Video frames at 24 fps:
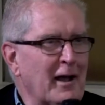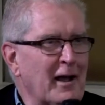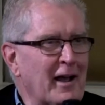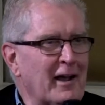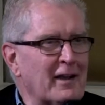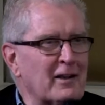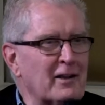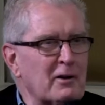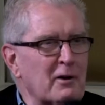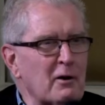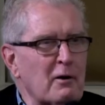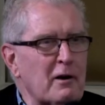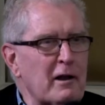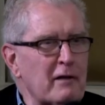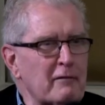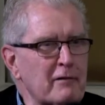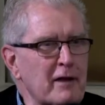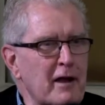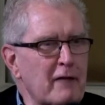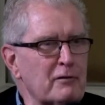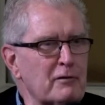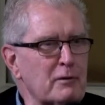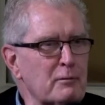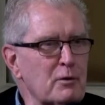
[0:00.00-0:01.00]
and you don't even
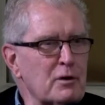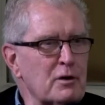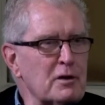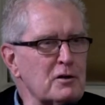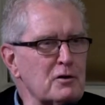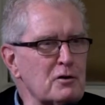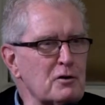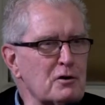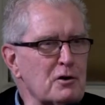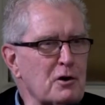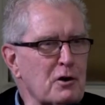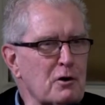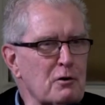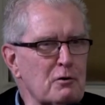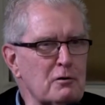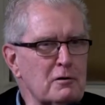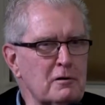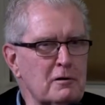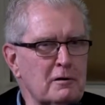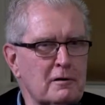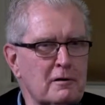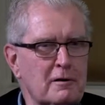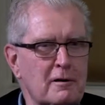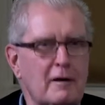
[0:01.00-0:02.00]
have to put in your code,
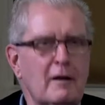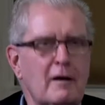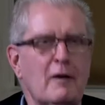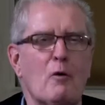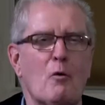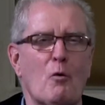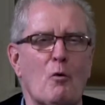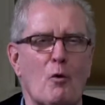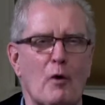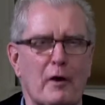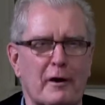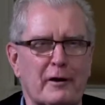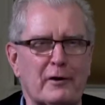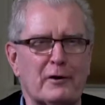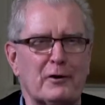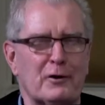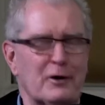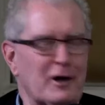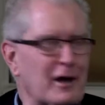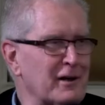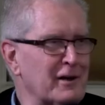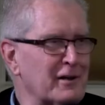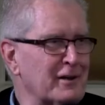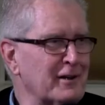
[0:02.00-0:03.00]
what a good
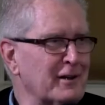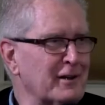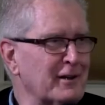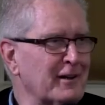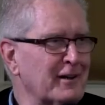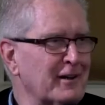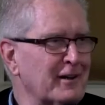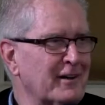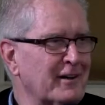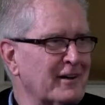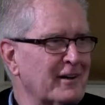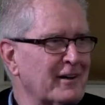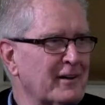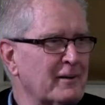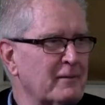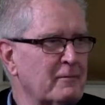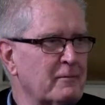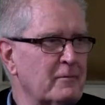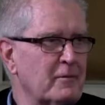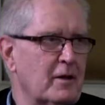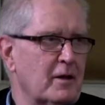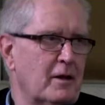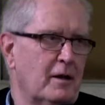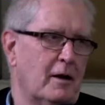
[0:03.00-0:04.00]
idea.
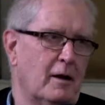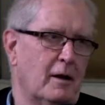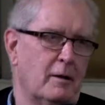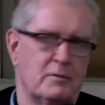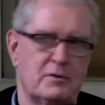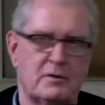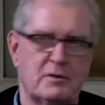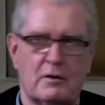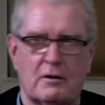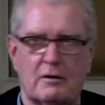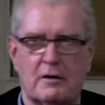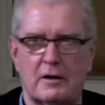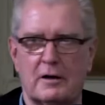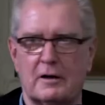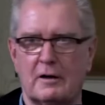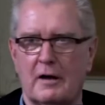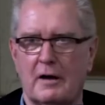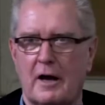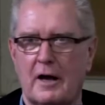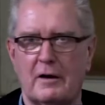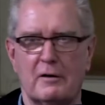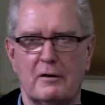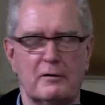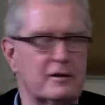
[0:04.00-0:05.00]
I'm sorry,
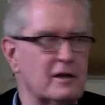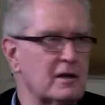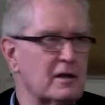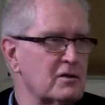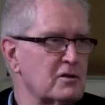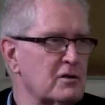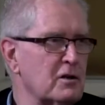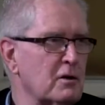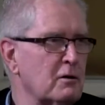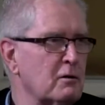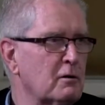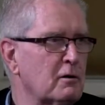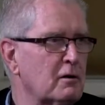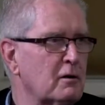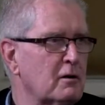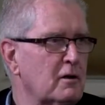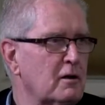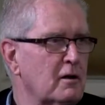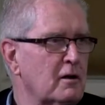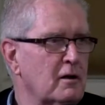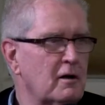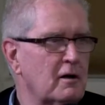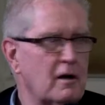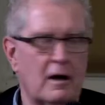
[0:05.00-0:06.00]
I don't think so.
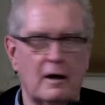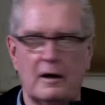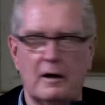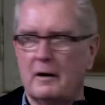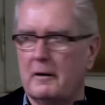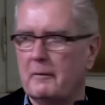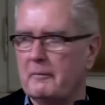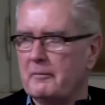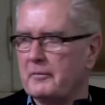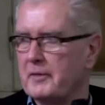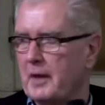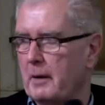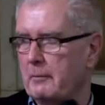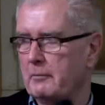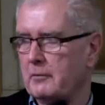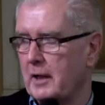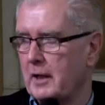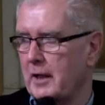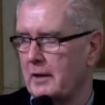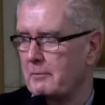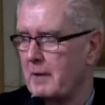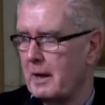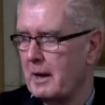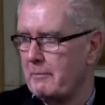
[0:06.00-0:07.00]
I'm
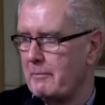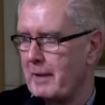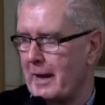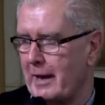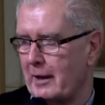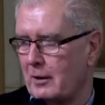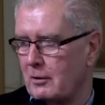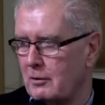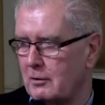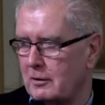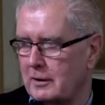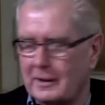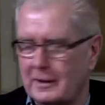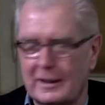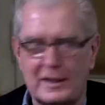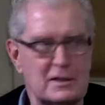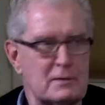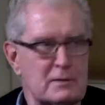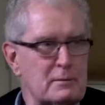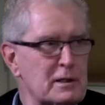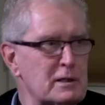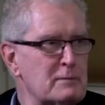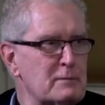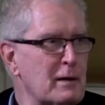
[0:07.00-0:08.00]
glad my bank only
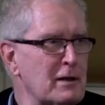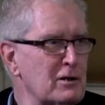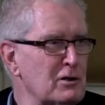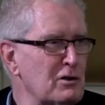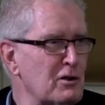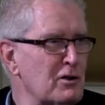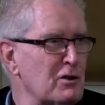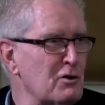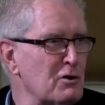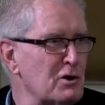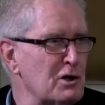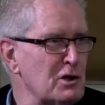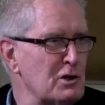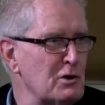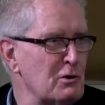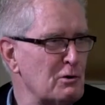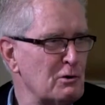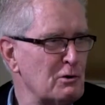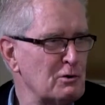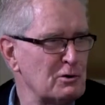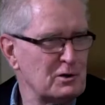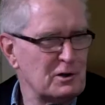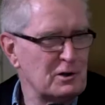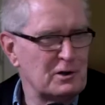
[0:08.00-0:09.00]
lets me spend 30
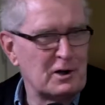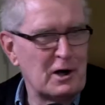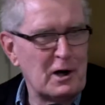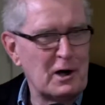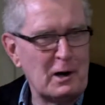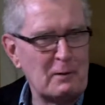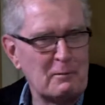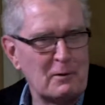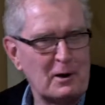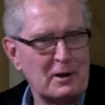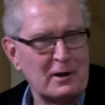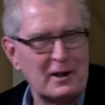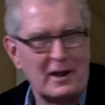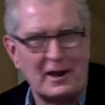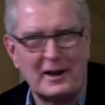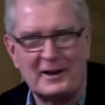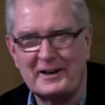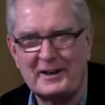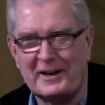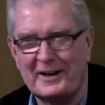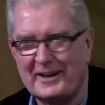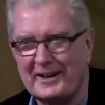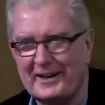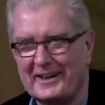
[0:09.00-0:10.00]
euros a time on
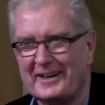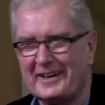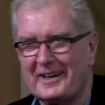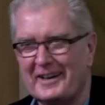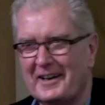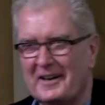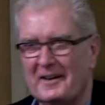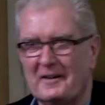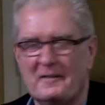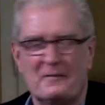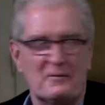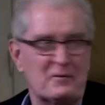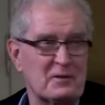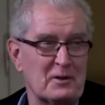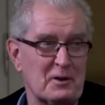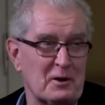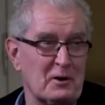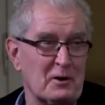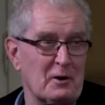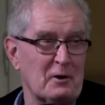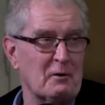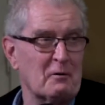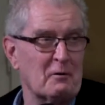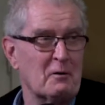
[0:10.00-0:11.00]
that, you
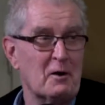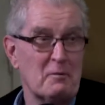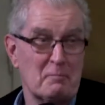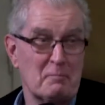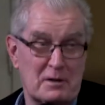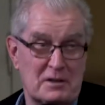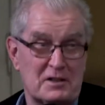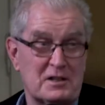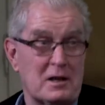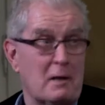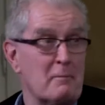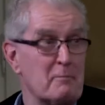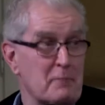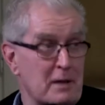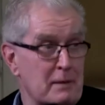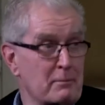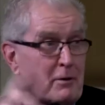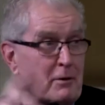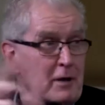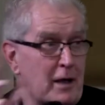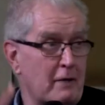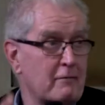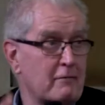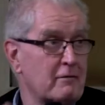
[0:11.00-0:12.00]
know. But some
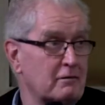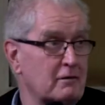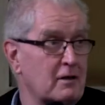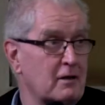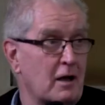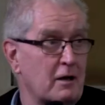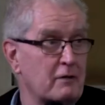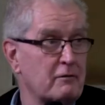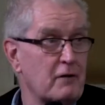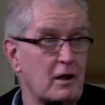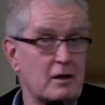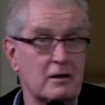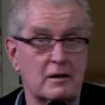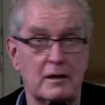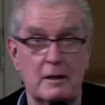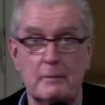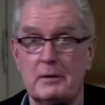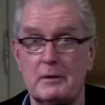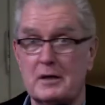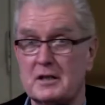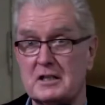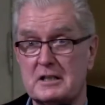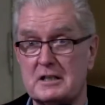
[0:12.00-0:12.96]
people have a kind of unlimited